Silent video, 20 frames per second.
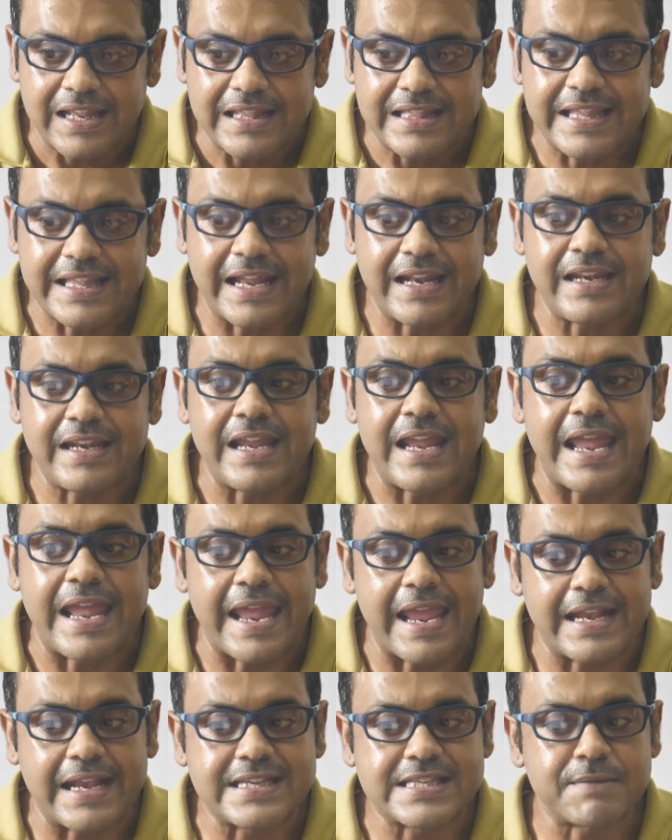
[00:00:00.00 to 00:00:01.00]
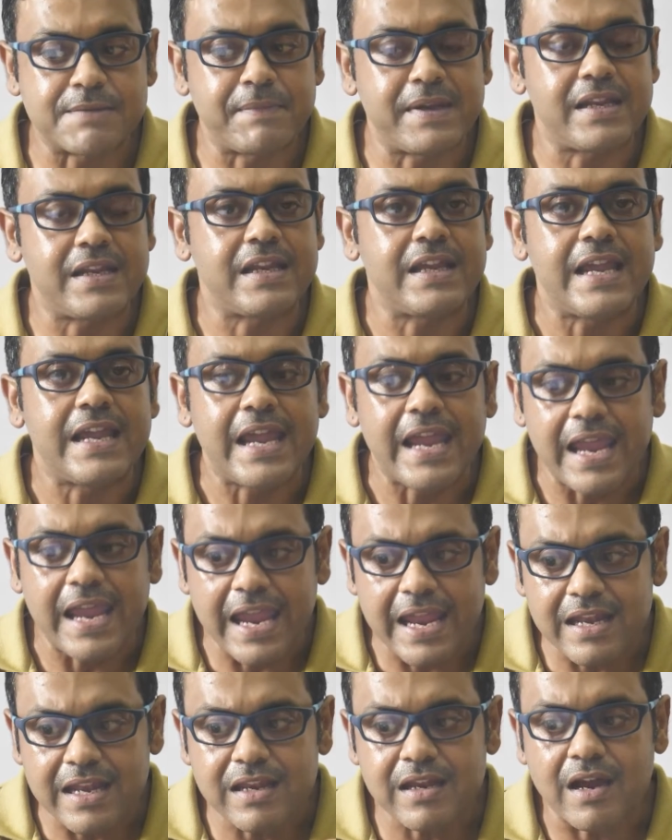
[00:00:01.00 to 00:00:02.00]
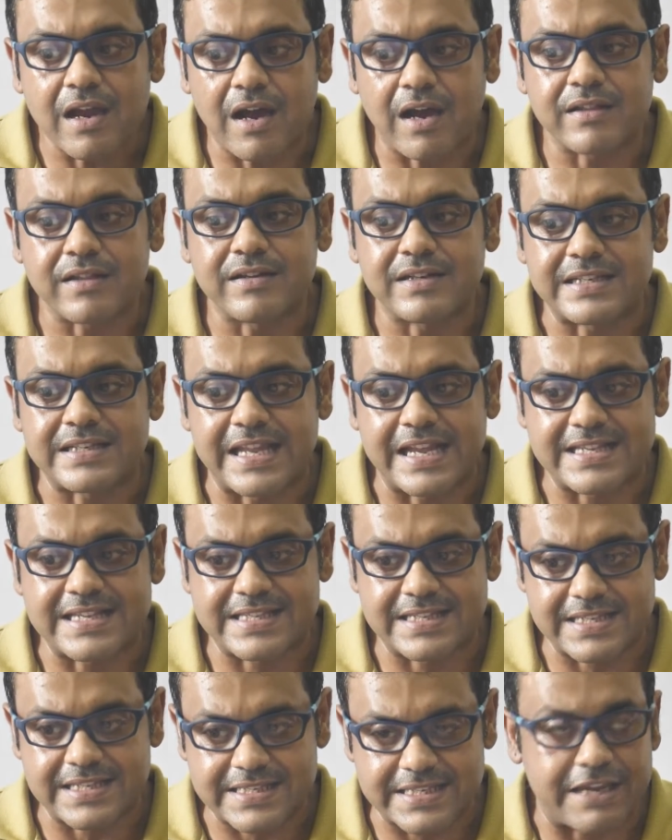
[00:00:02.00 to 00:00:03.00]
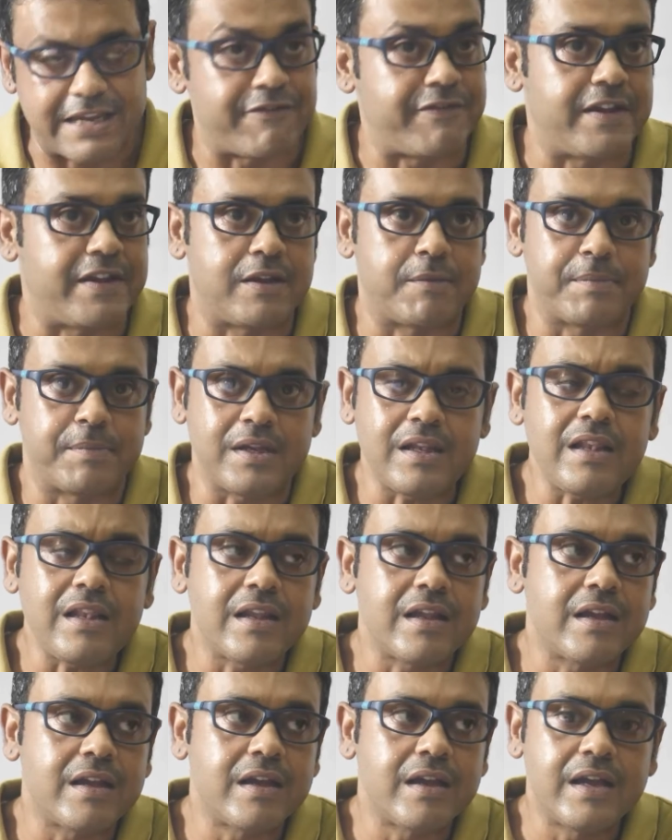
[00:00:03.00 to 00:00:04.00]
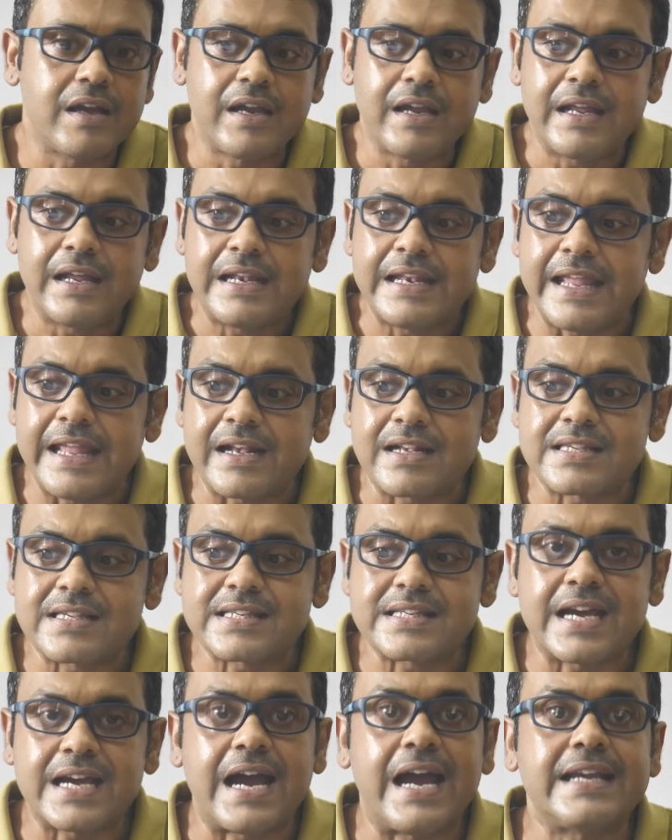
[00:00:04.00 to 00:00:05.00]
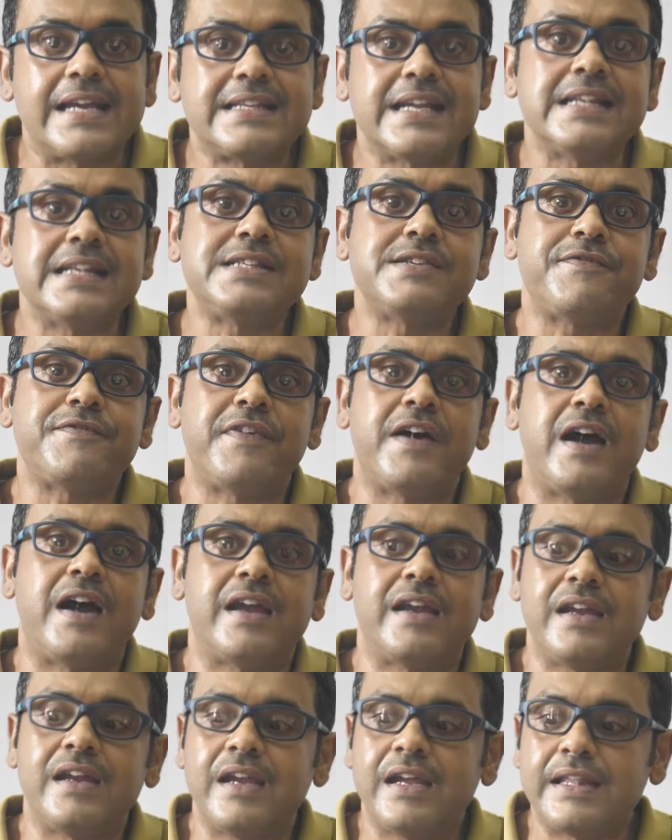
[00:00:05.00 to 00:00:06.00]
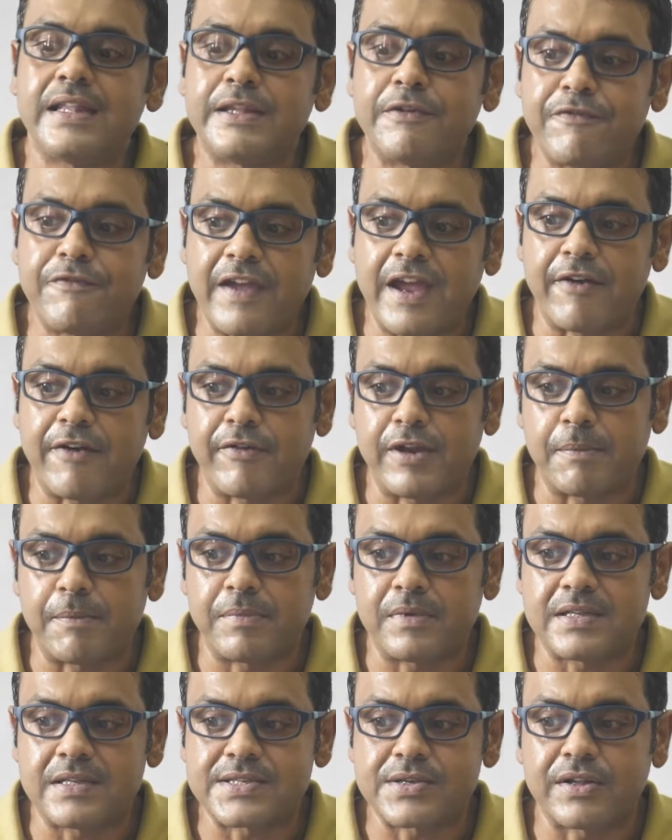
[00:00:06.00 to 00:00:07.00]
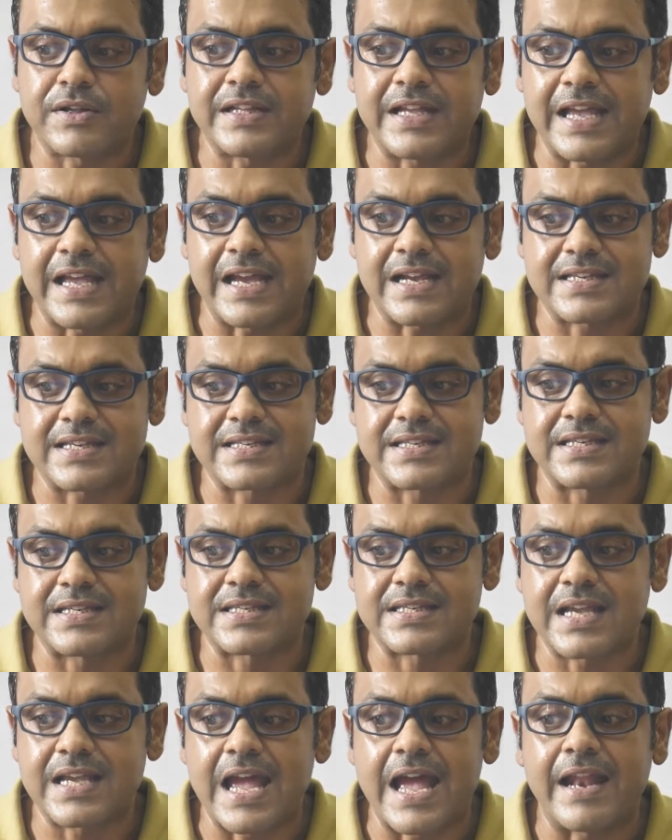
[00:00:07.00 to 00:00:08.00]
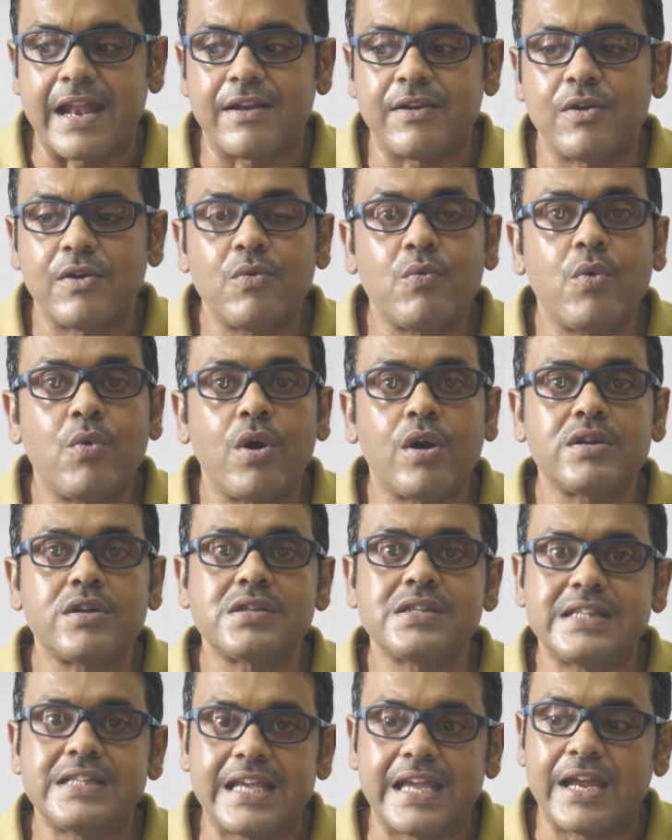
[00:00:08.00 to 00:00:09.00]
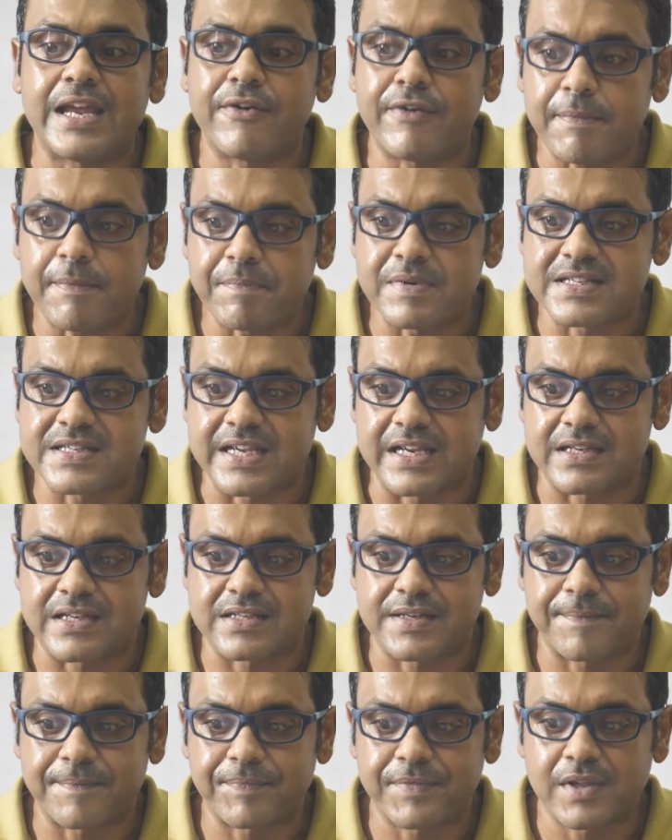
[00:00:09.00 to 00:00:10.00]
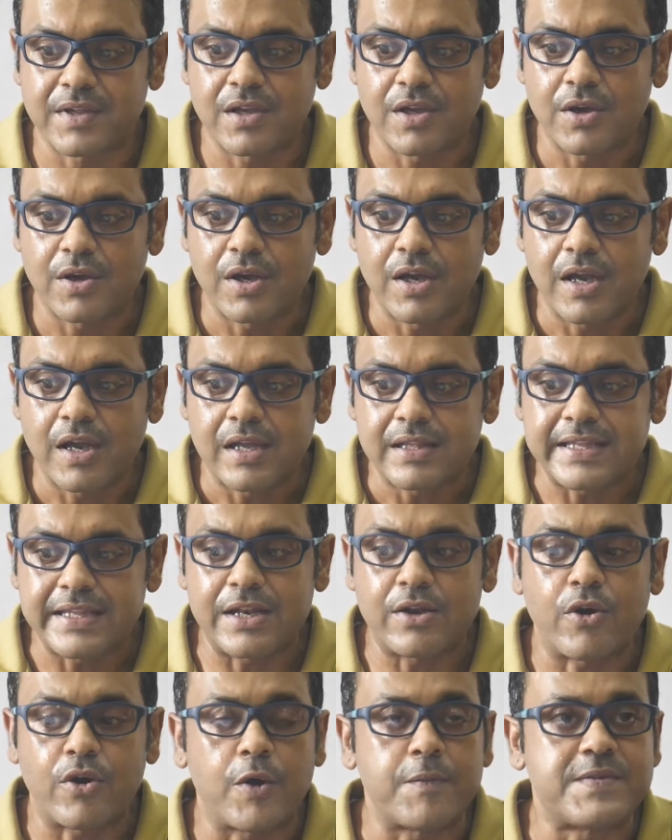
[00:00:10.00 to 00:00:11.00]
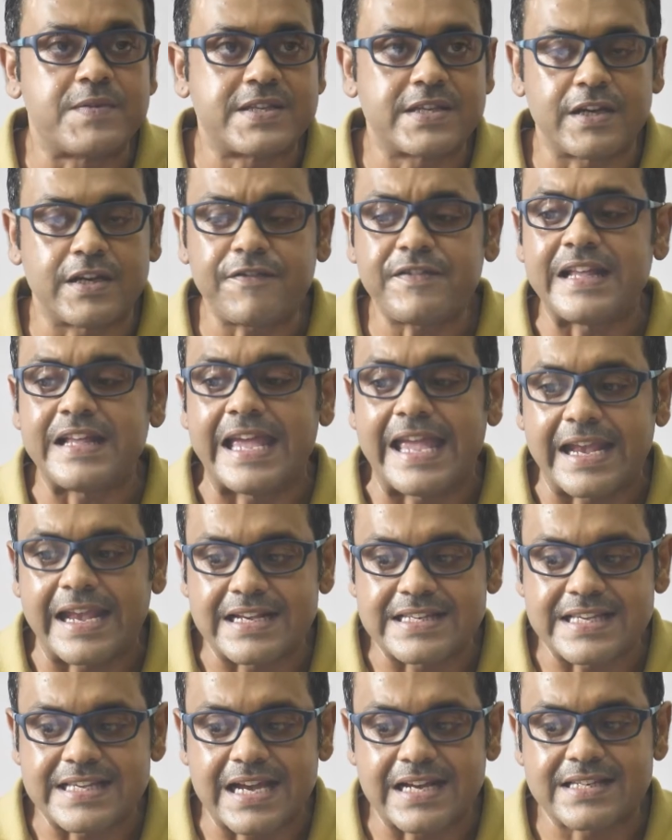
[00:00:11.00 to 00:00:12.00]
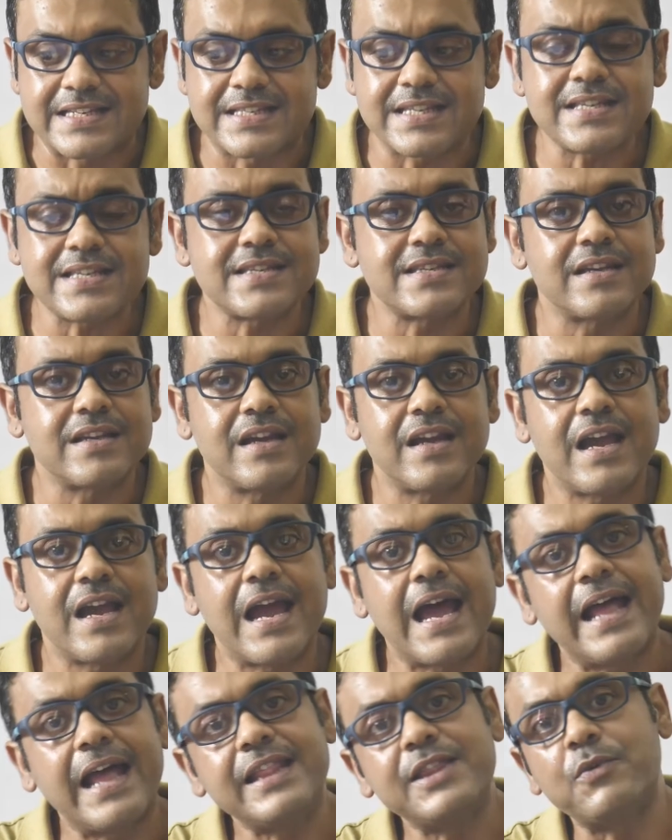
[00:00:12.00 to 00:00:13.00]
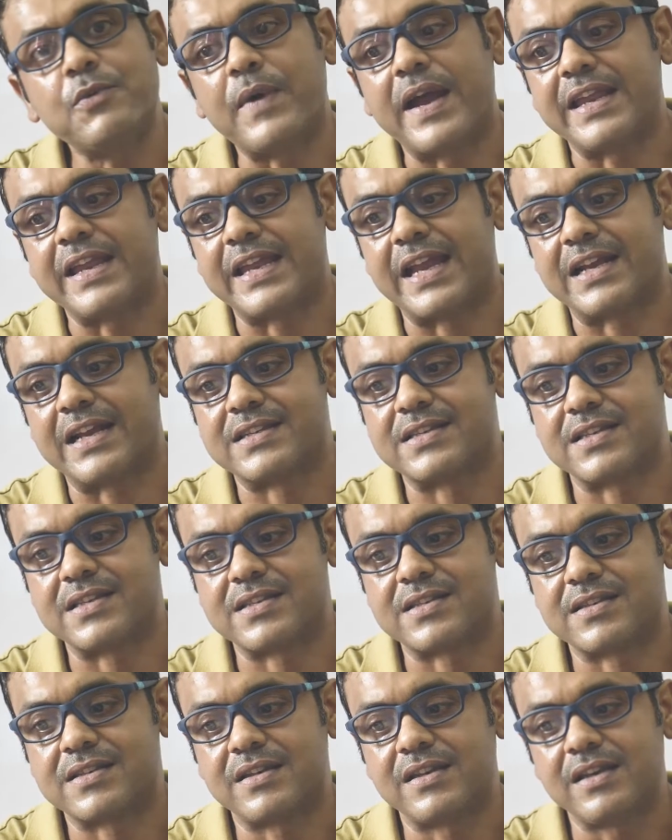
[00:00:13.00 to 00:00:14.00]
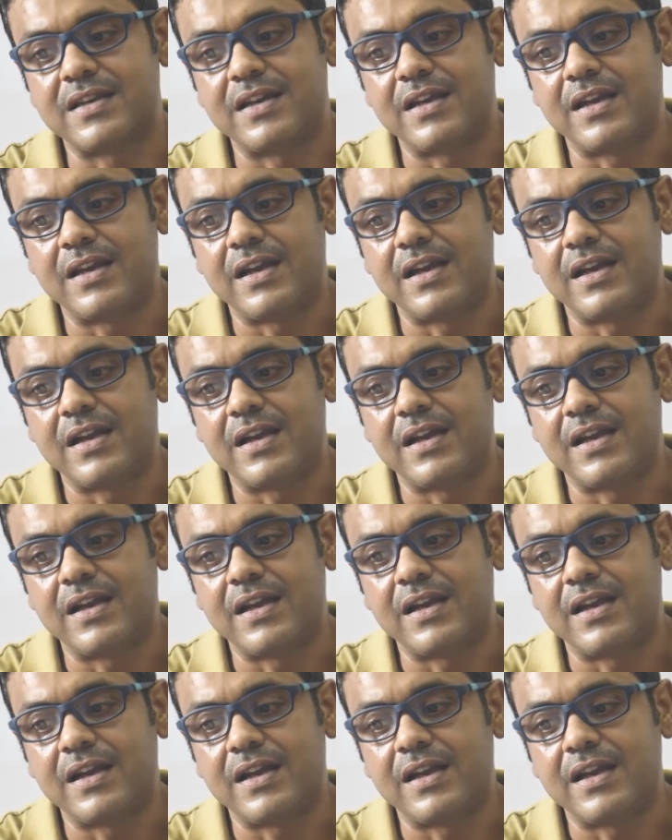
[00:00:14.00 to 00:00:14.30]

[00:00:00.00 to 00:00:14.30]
Then examine any other text that is available. Next, identify the variables on the axis and what they represent. Then observe the x-axis and the y-axis,